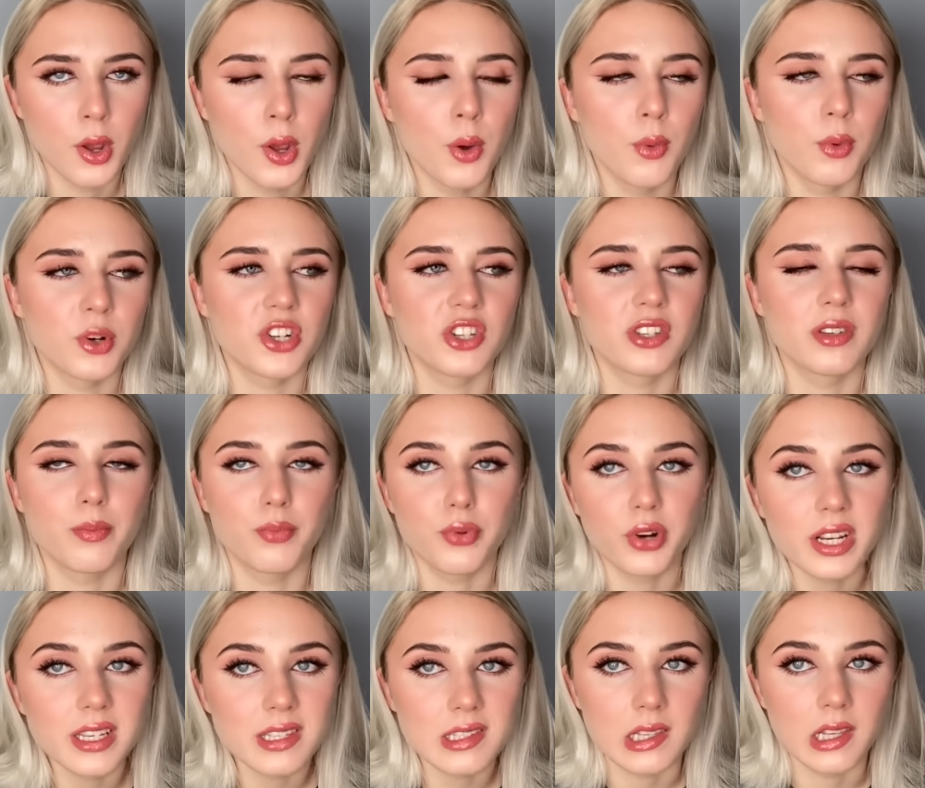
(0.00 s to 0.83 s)
which is a
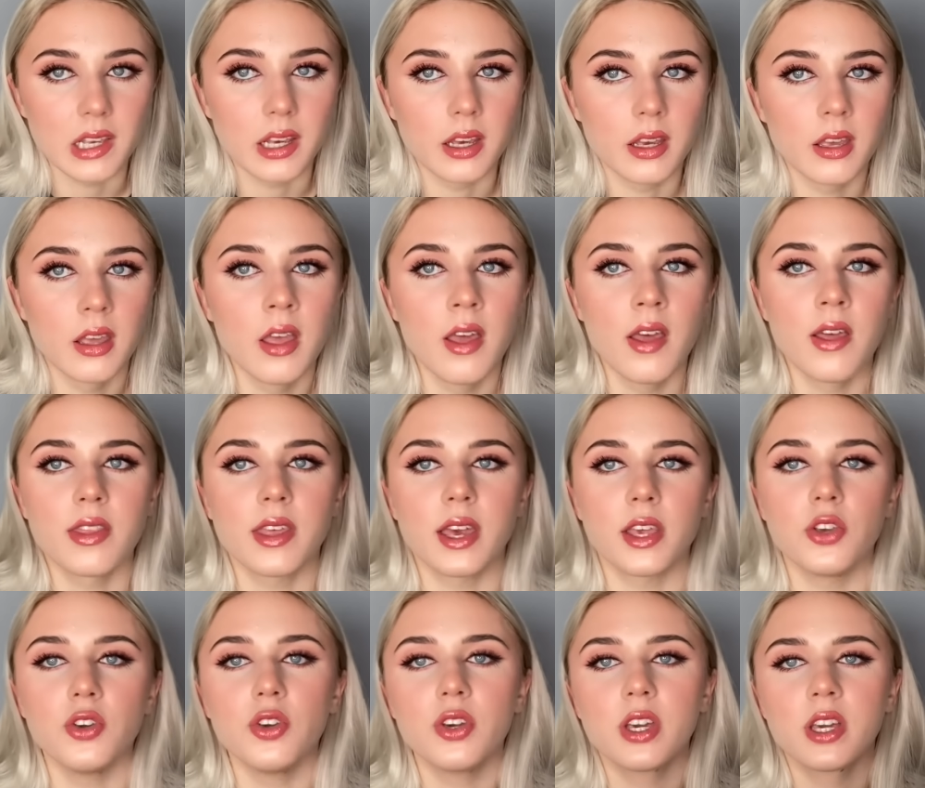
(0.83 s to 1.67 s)
bracelet
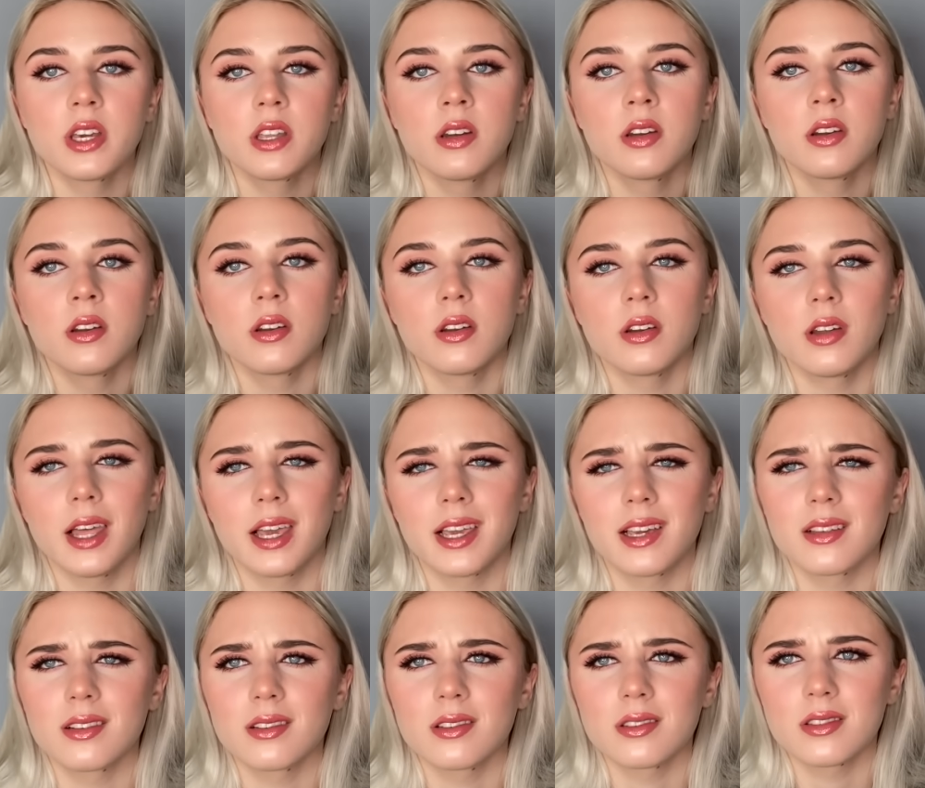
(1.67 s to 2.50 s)
that you can
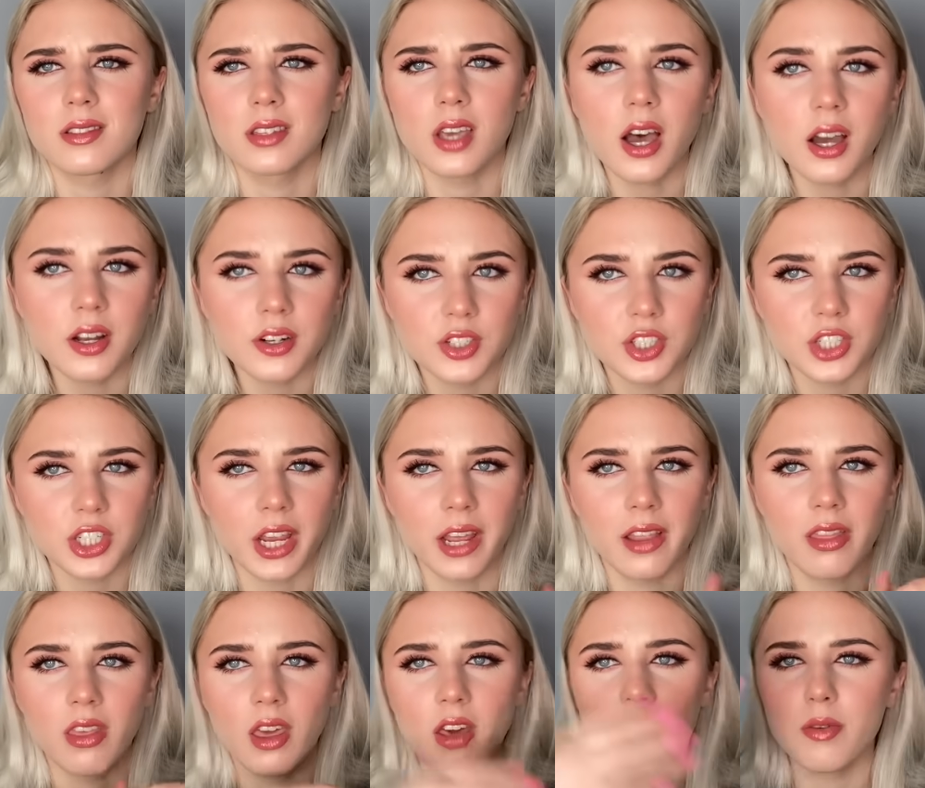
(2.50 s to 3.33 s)
like touch
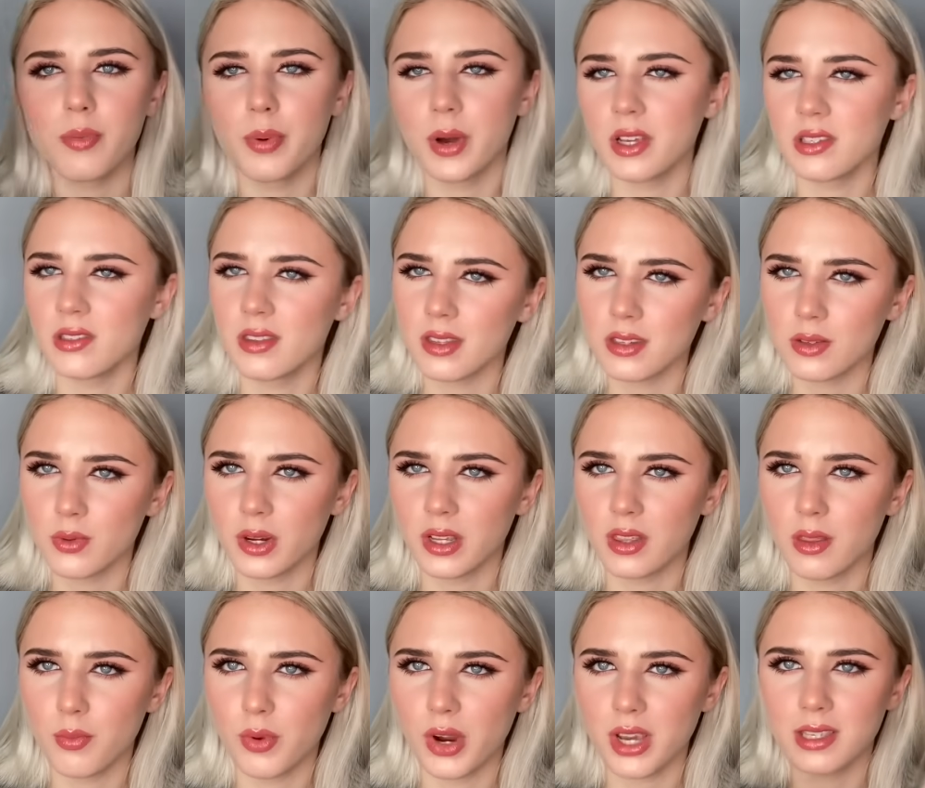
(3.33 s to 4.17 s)
and the other person that's
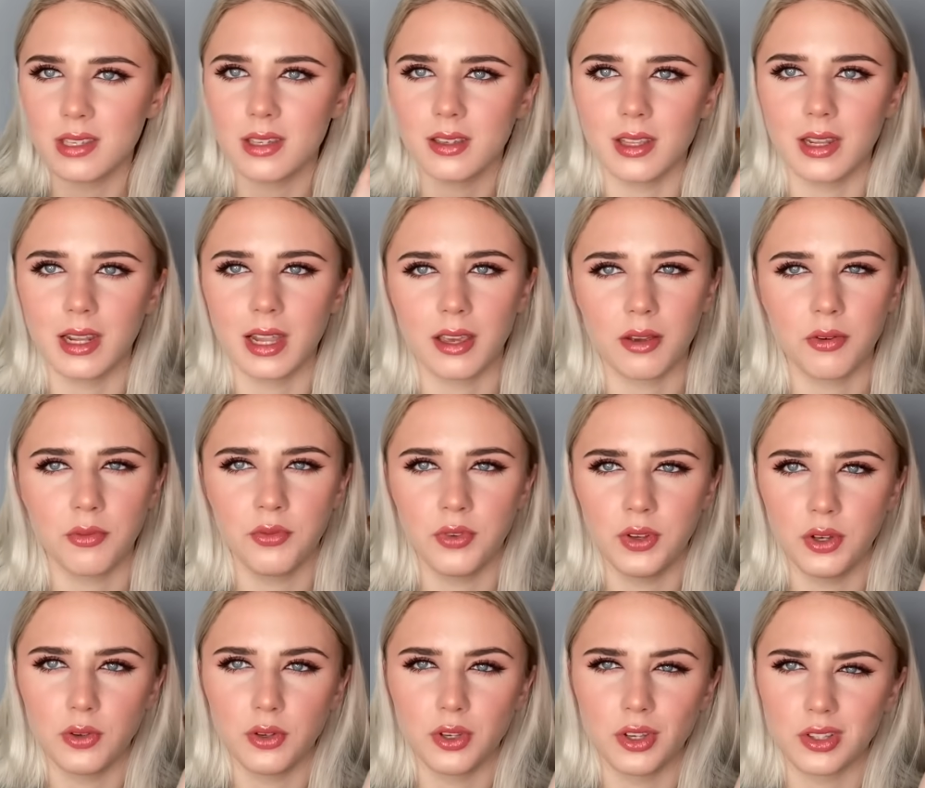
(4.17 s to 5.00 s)
wearing the bracelet can like
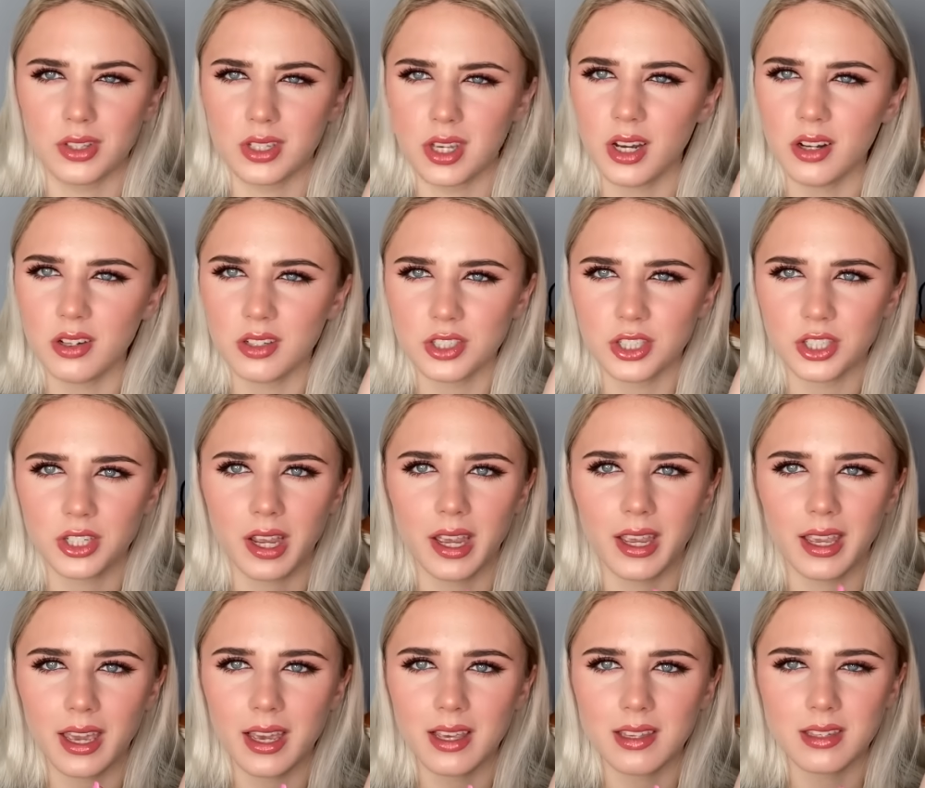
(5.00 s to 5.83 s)
feel your touch,
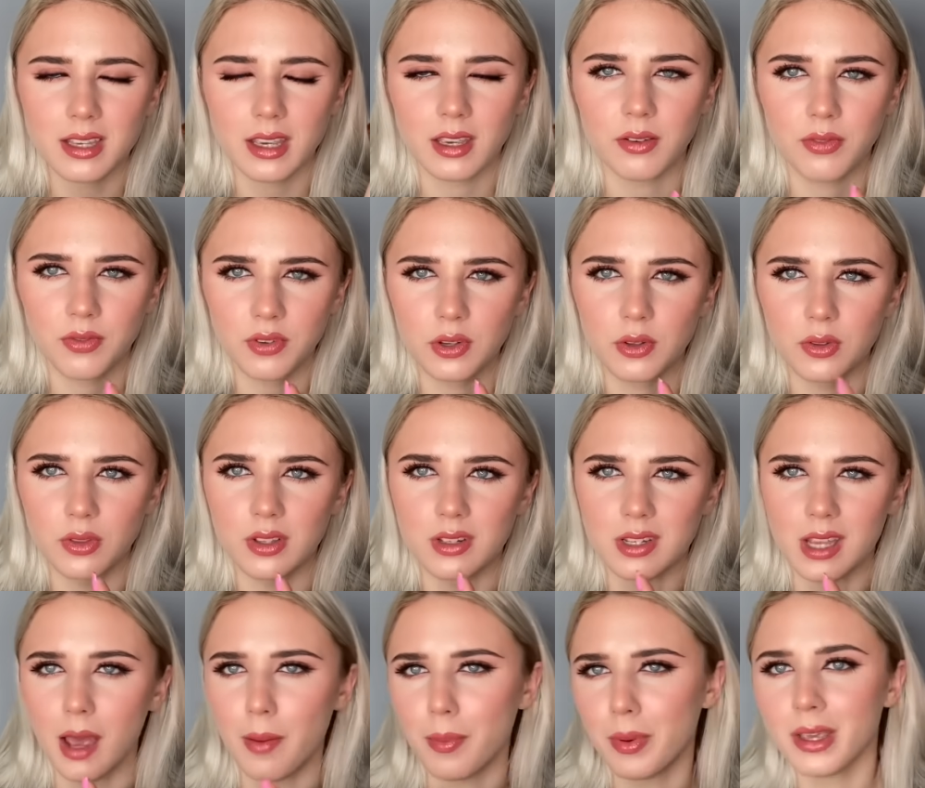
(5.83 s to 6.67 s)
I guess, like feel the
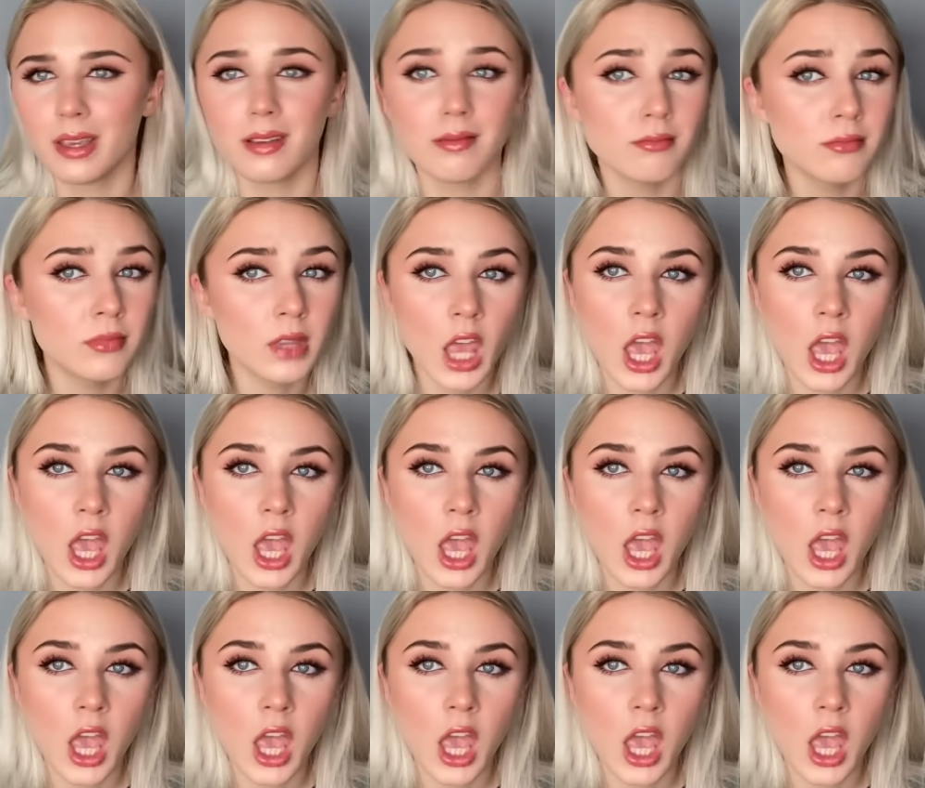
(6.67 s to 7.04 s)
tapping.